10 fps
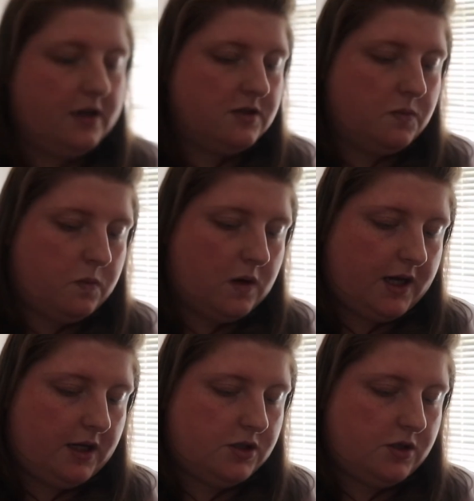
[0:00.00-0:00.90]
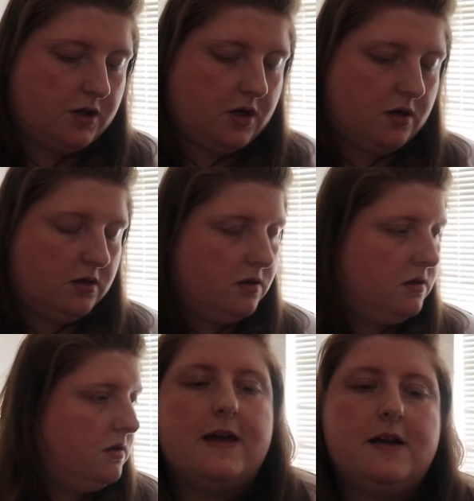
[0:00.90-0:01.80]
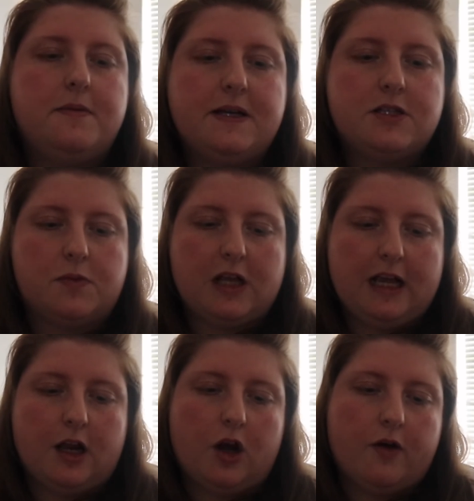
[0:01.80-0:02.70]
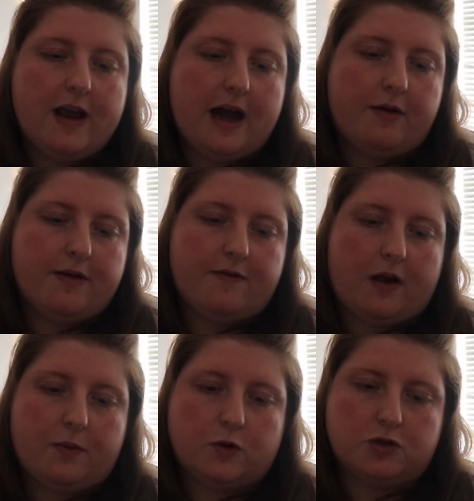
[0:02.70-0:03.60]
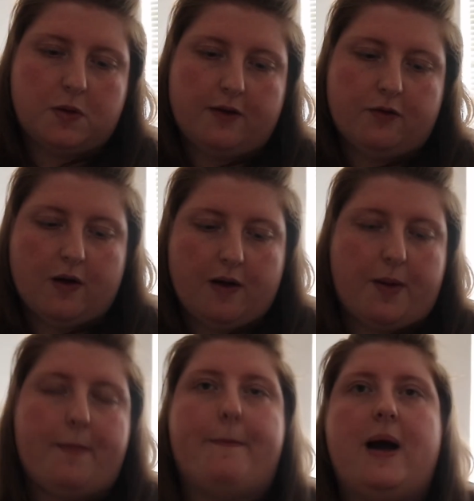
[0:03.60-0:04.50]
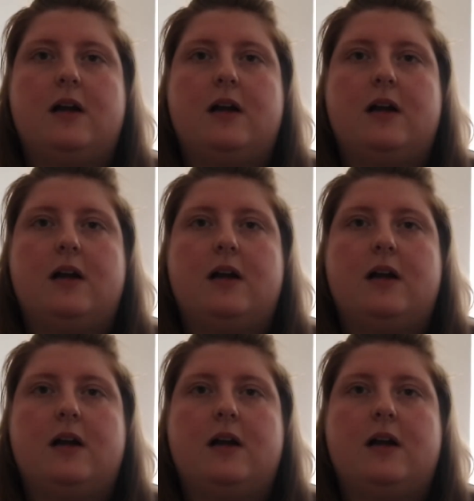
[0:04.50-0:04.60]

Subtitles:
it's way too dark. Then I picked up the L'Oreal Infallible 24-Hour Matte